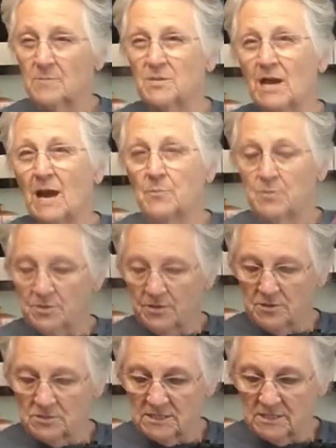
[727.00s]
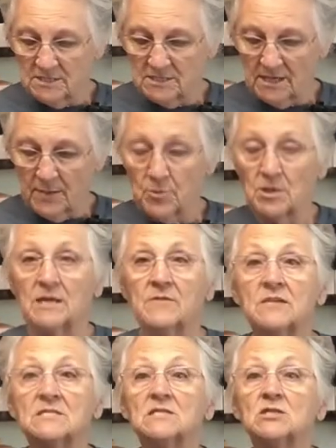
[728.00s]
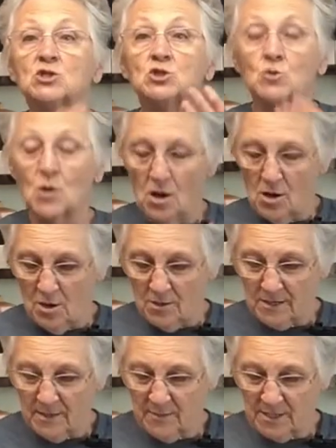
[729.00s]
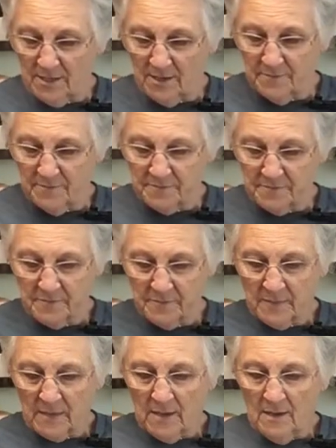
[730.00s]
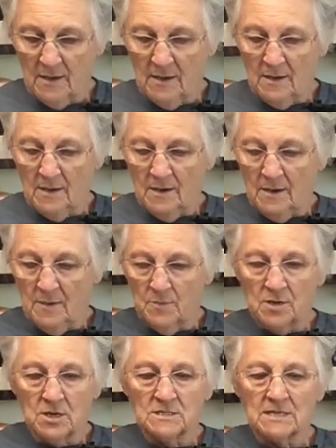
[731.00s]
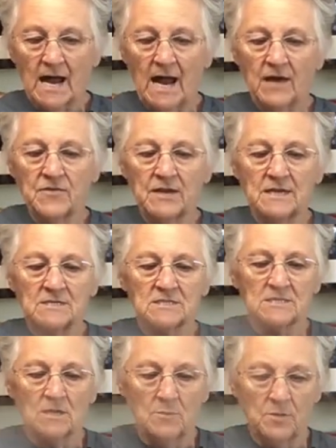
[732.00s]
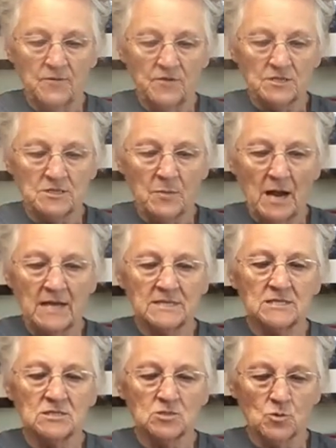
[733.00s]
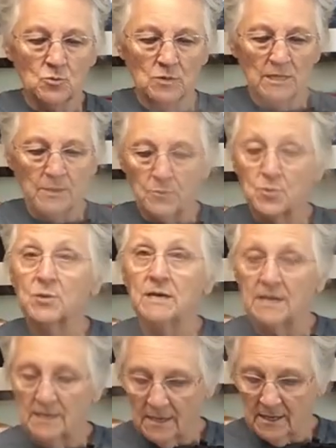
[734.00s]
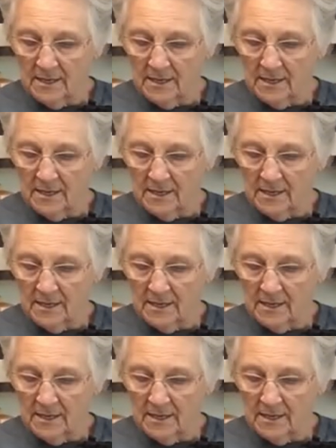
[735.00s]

but I'll put those in separately. This is strong coming up because I think some of the spices are really pretty